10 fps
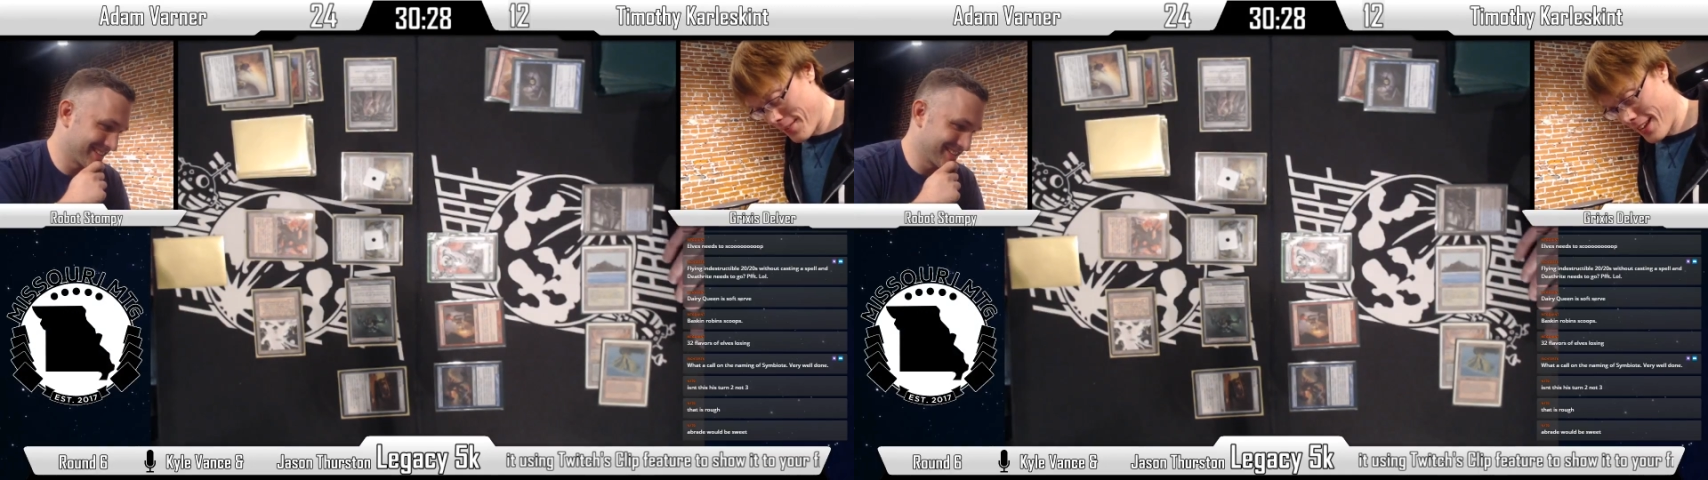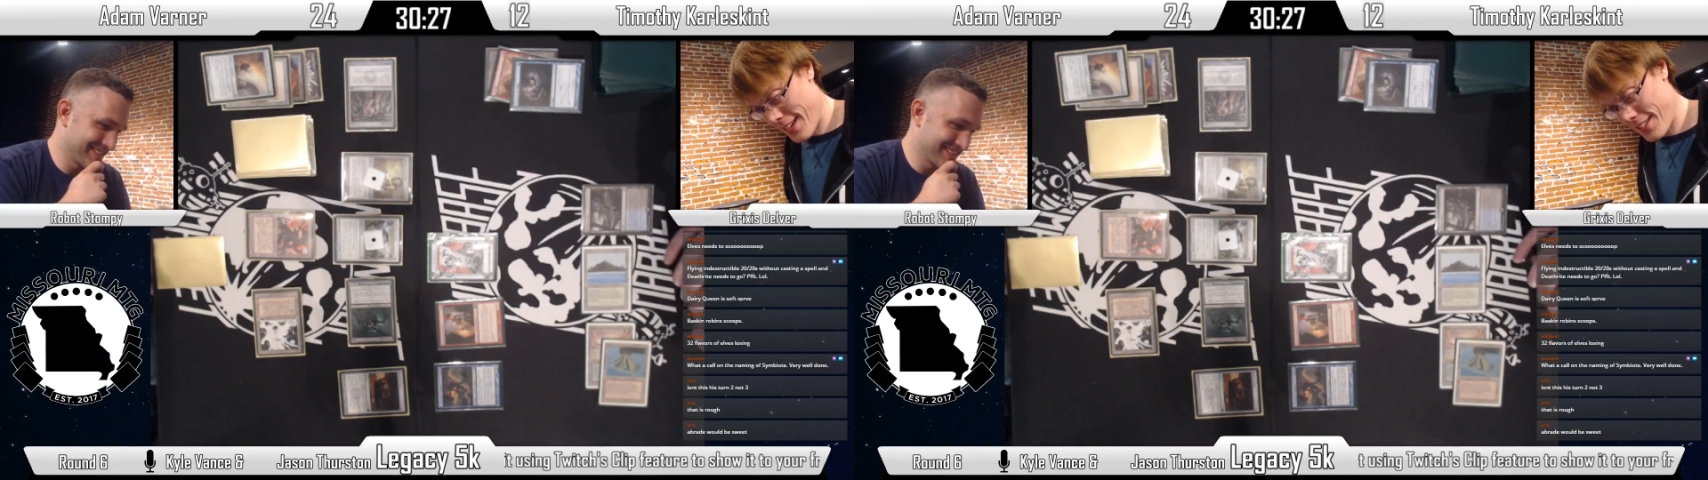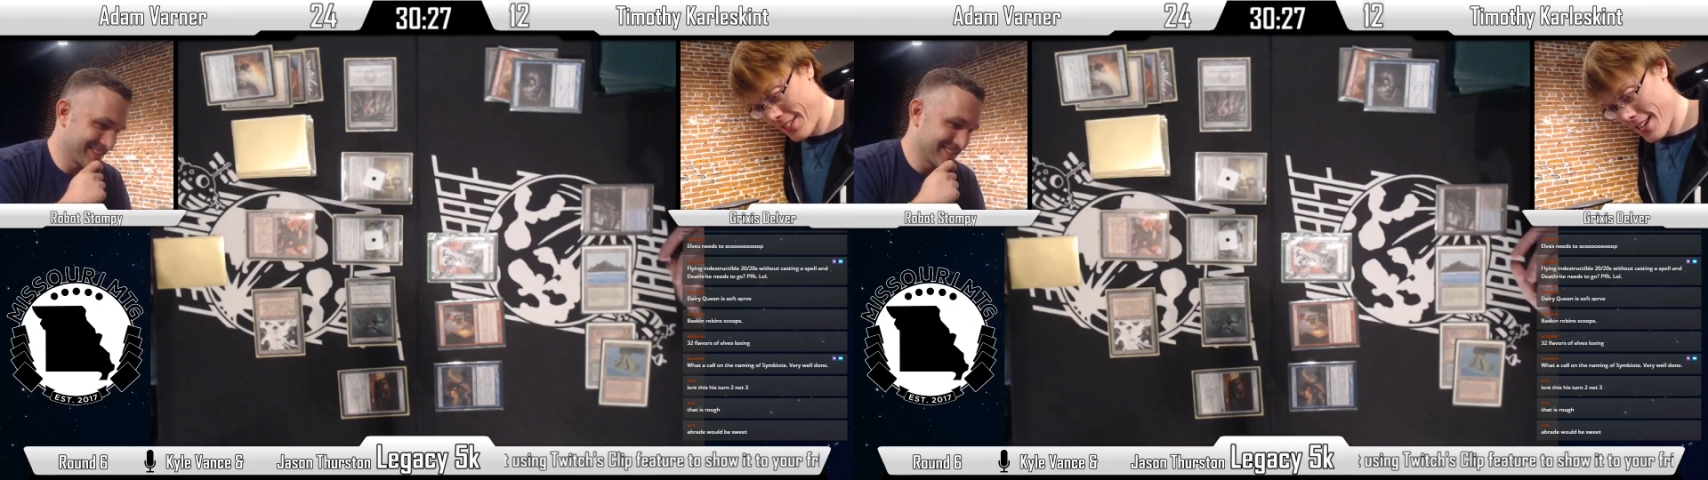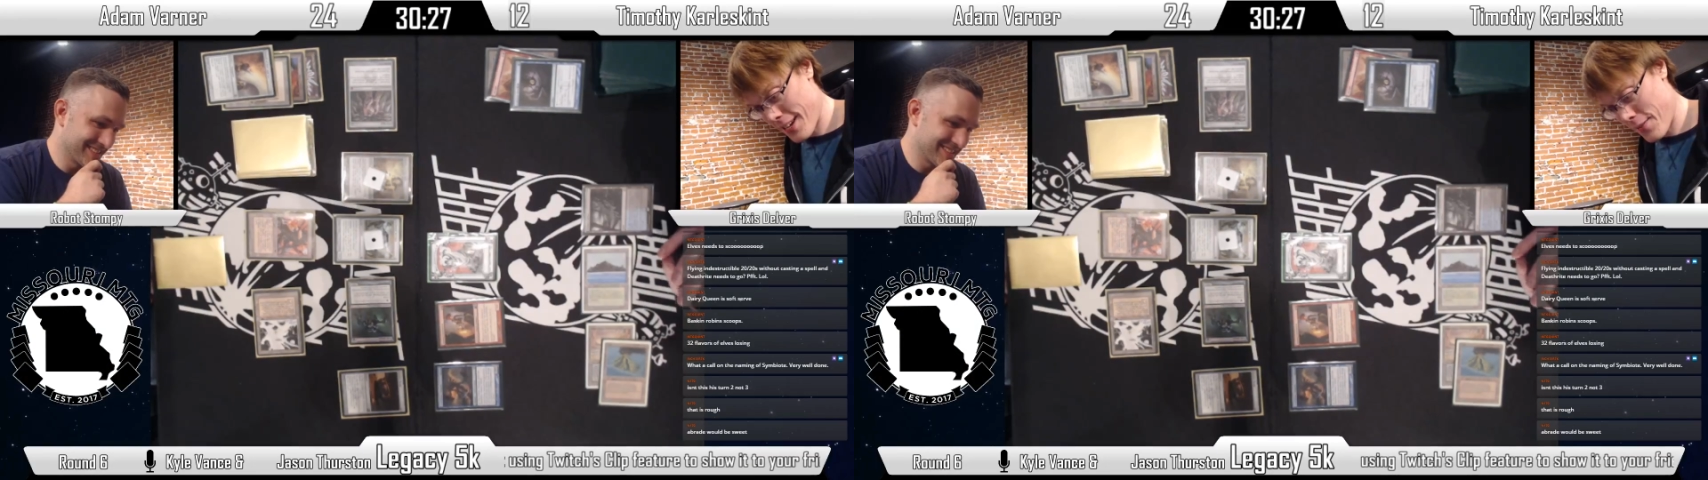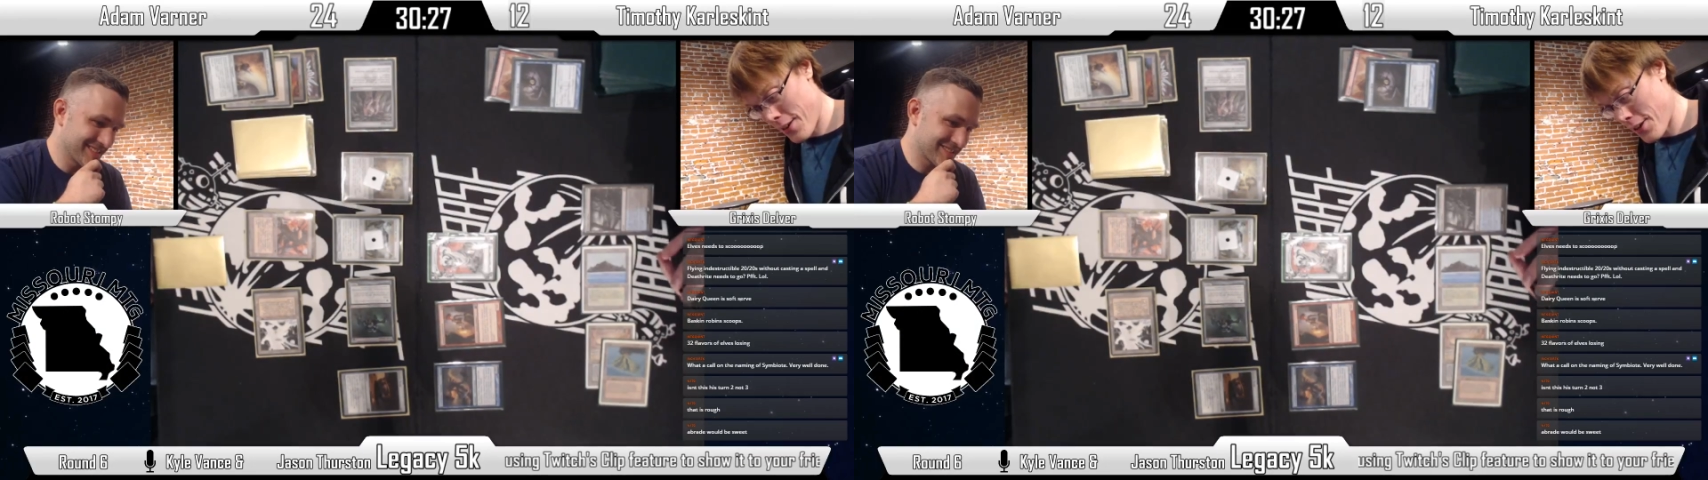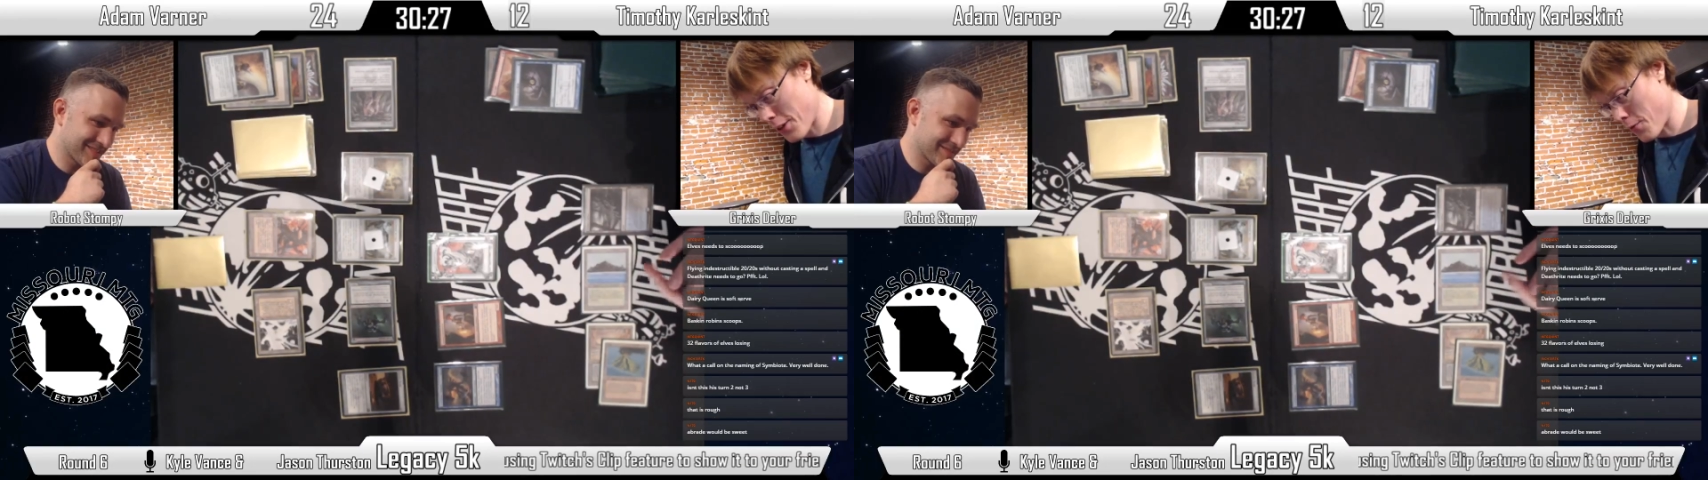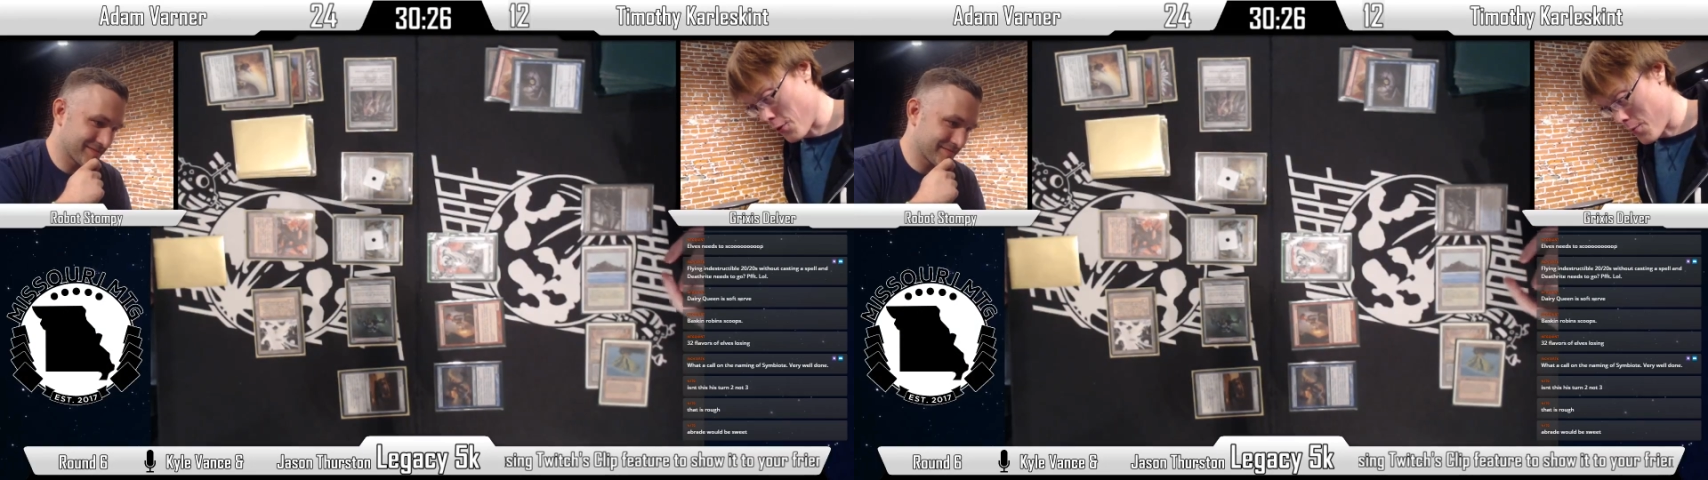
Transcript: got to see that there's a Walking